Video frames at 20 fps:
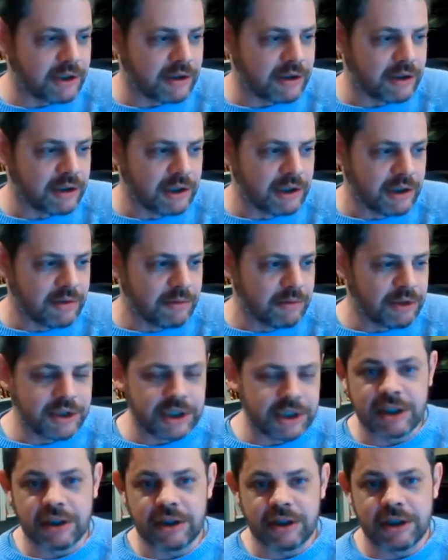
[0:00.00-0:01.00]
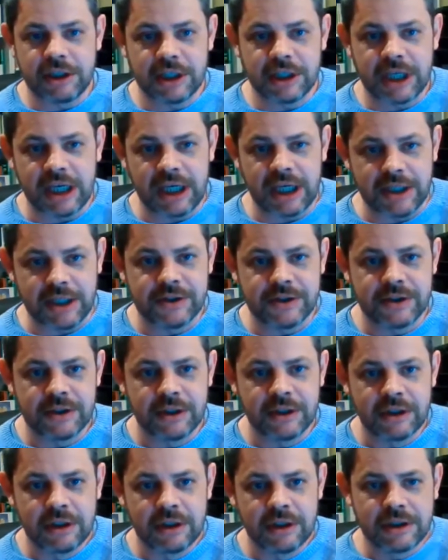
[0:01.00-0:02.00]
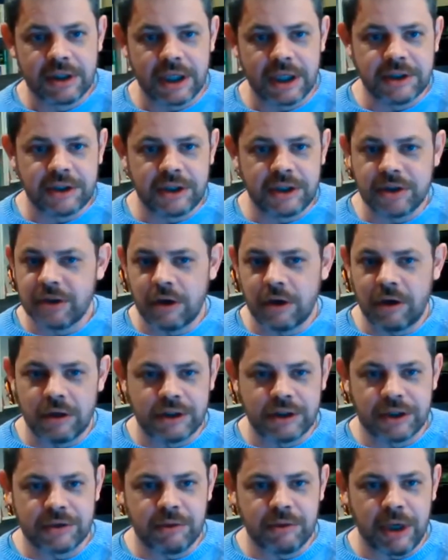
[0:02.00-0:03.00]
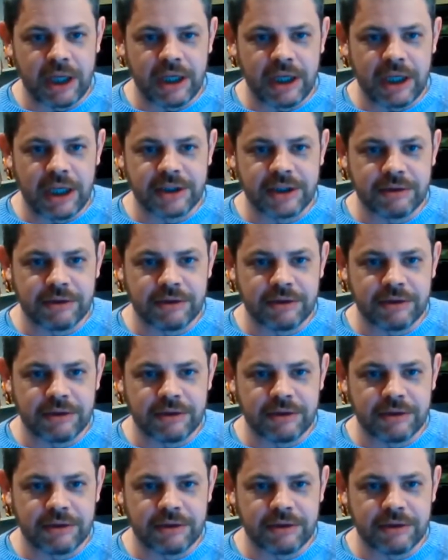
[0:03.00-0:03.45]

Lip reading: and particularly the kids that she taught as well. Yeah,